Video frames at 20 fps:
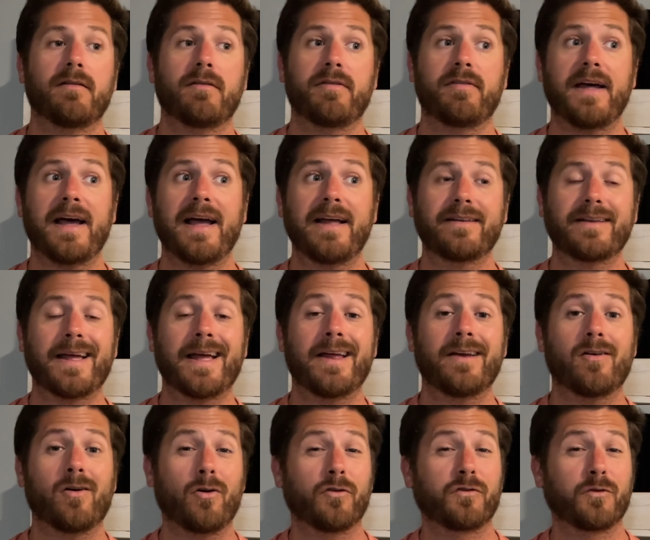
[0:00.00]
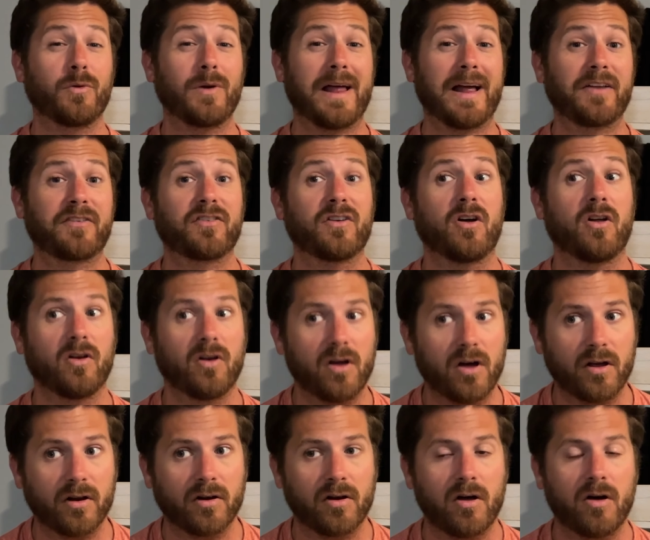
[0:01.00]
that and also last a
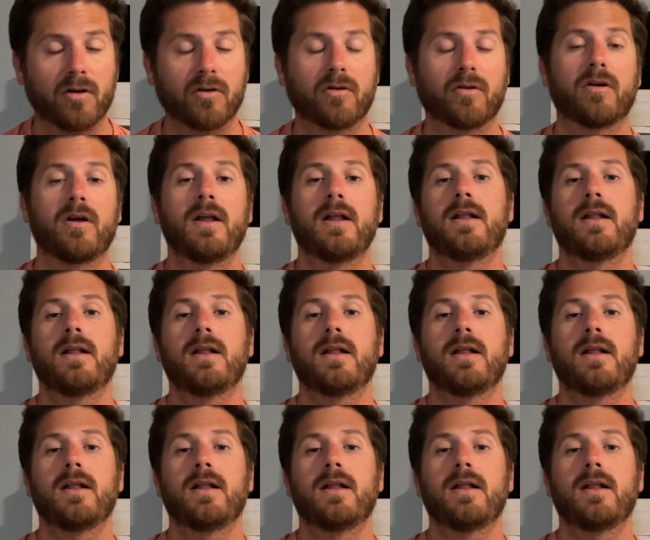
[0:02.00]
lot longer